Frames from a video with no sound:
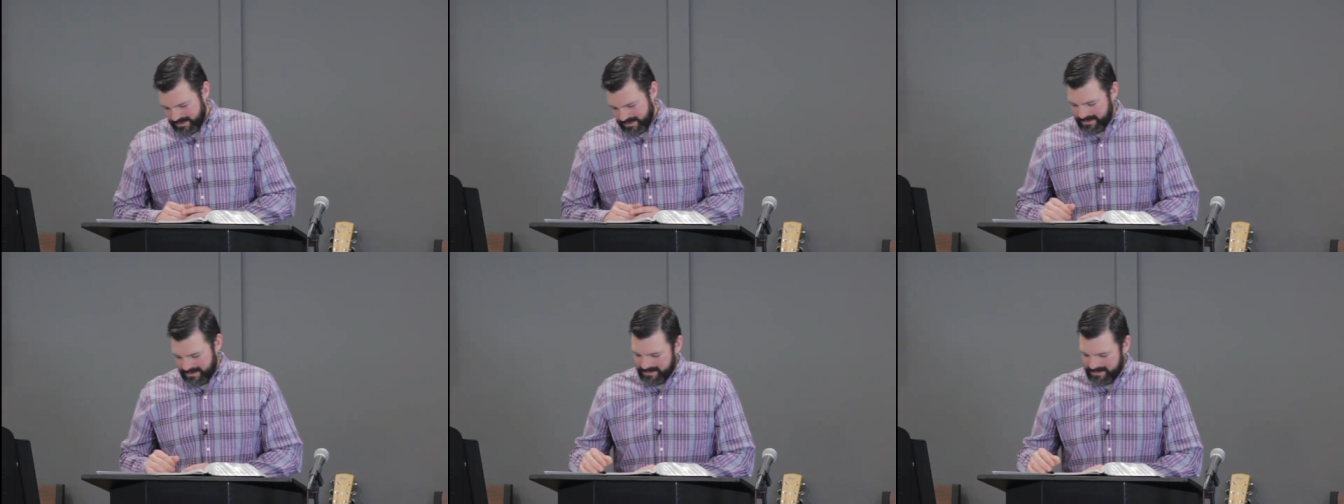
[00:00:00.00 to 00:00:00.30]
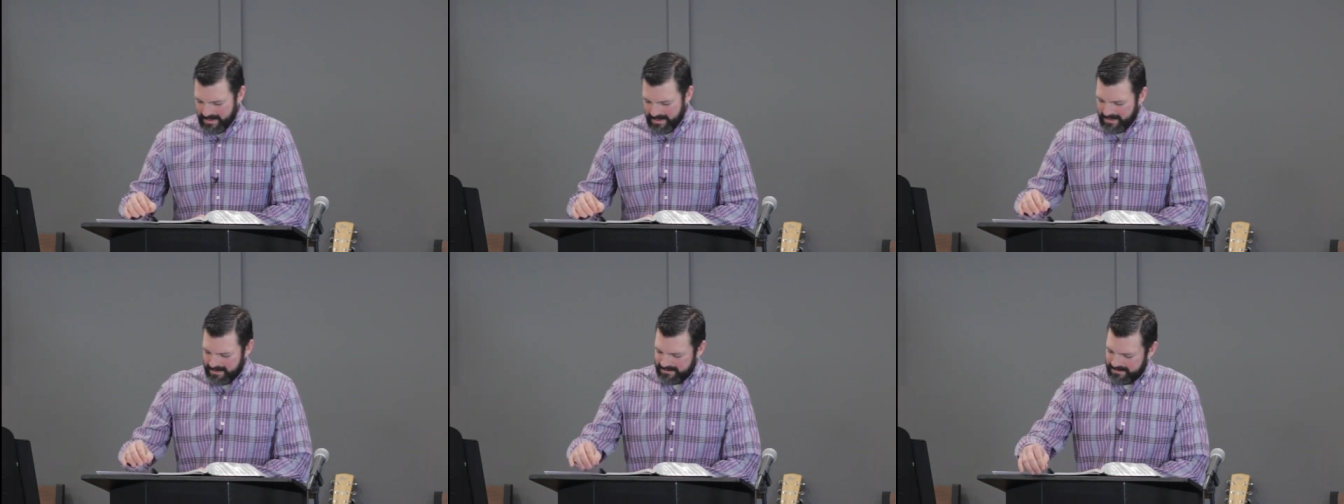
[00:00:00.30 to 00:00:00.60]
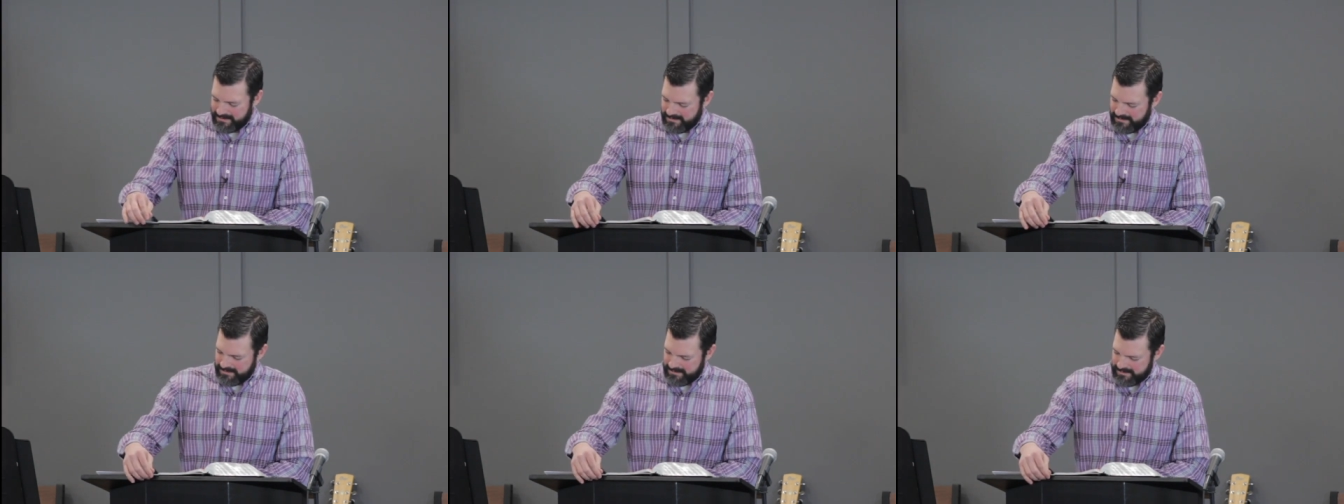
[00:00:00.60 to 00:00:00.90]
in that.
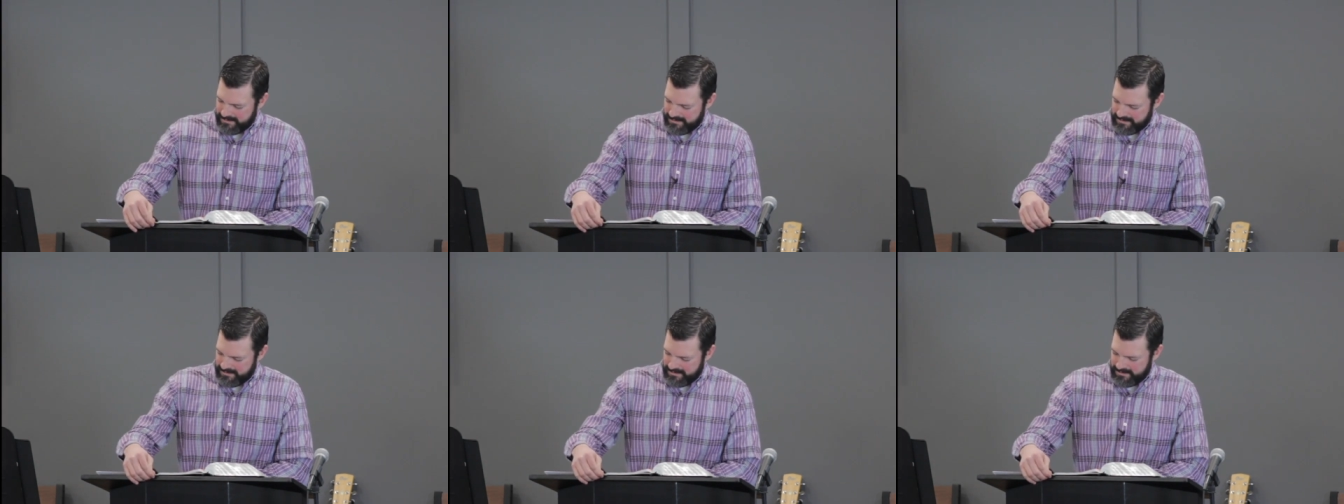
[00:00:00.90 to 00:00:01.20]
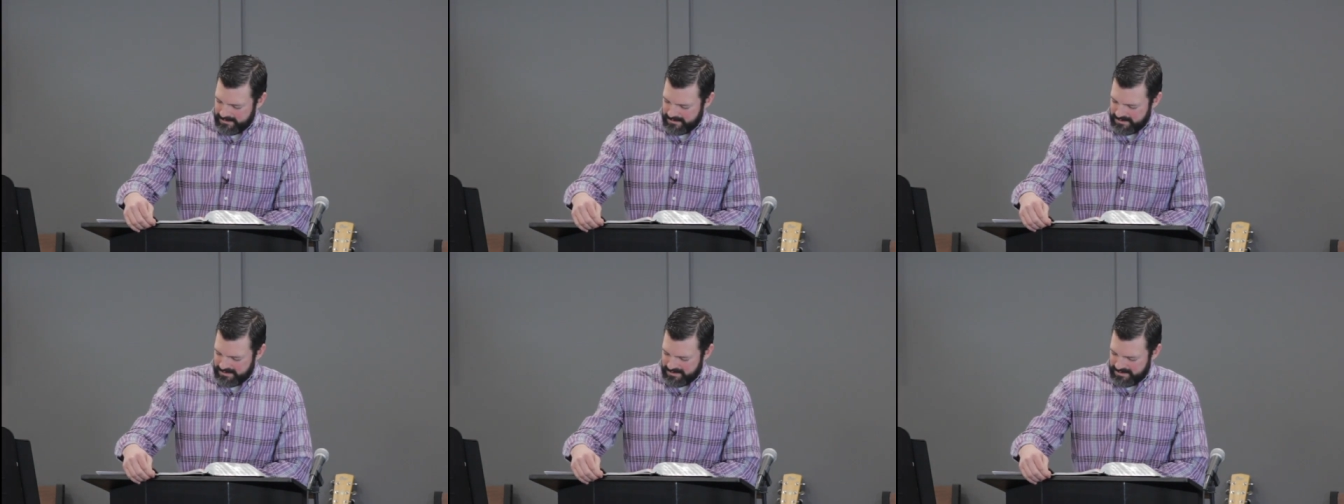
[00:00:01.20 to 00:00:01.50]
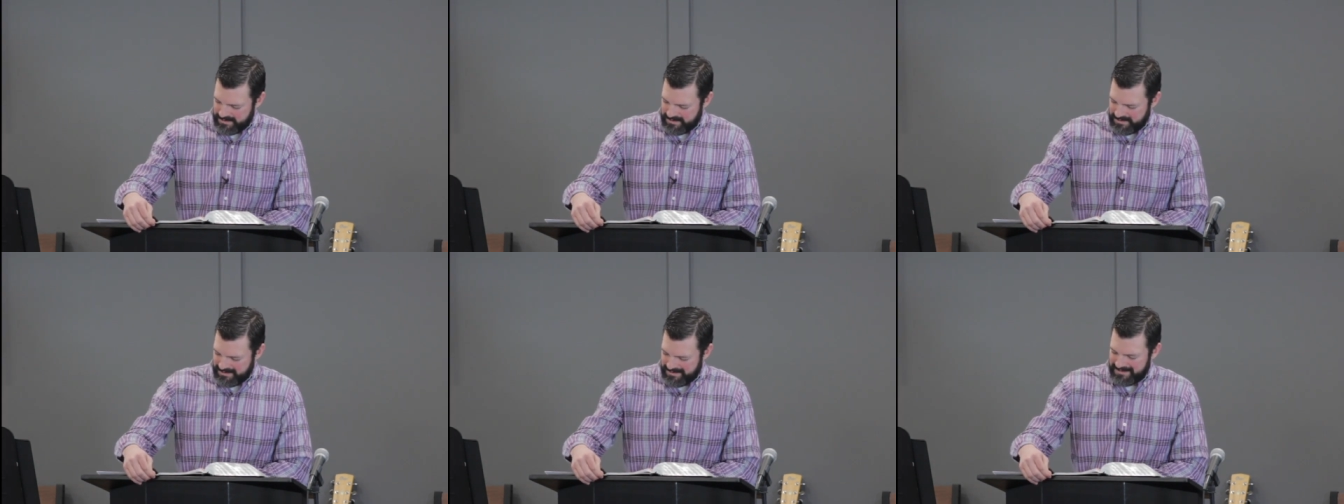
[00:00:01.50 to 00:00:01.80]

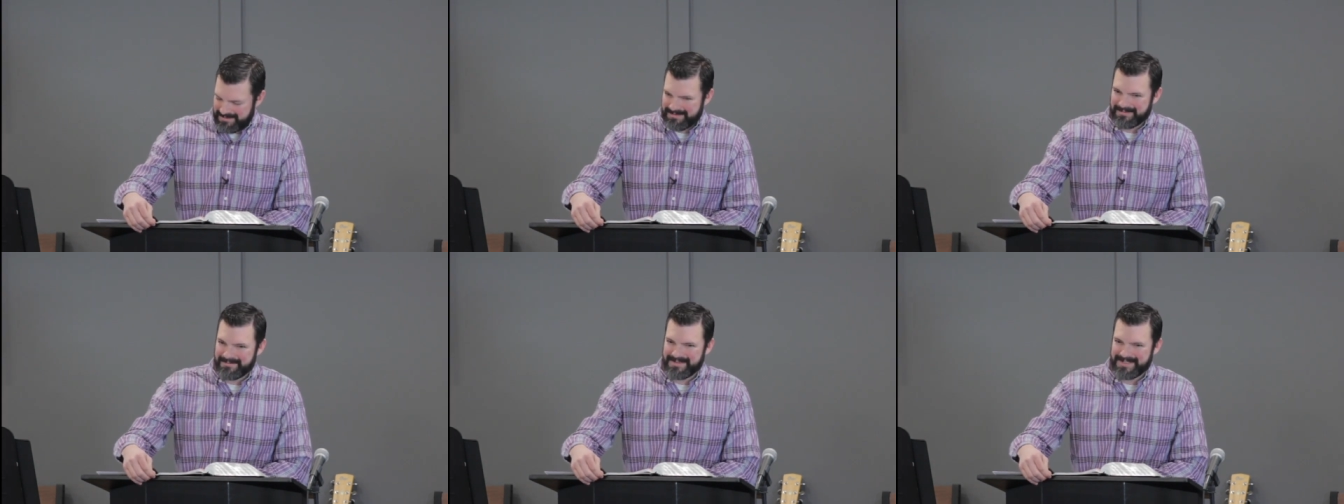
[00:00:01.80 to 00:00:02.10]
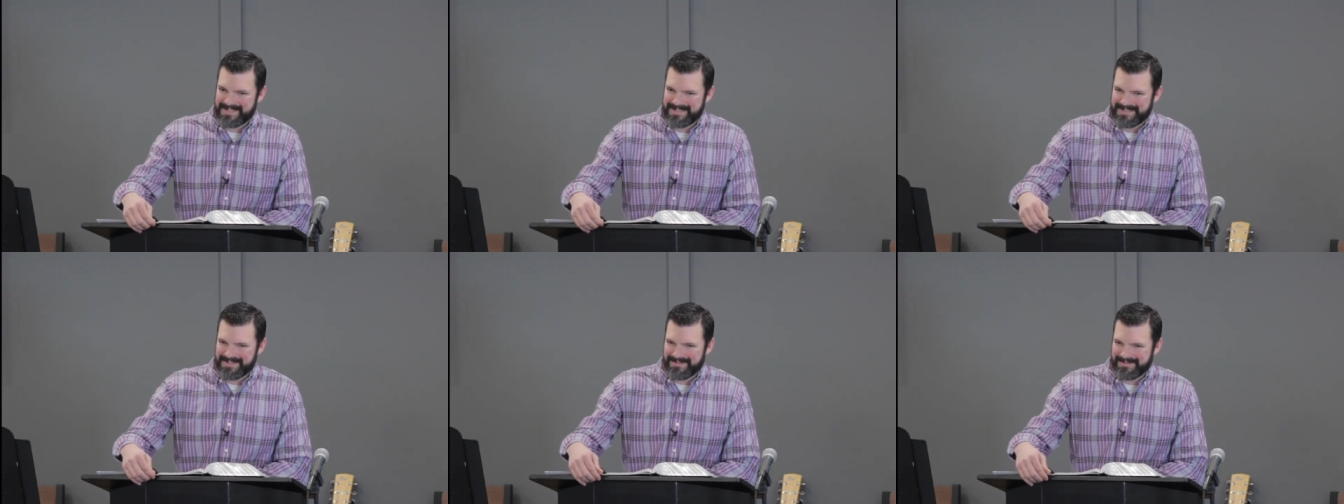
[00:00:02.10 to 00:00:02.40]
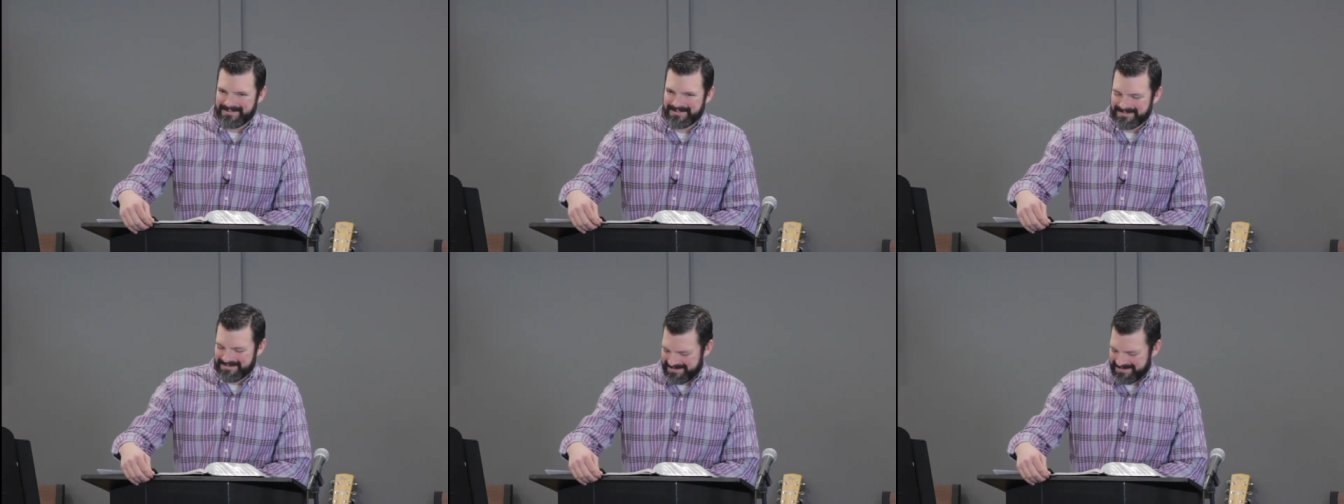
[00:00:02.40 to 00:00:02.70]
We do.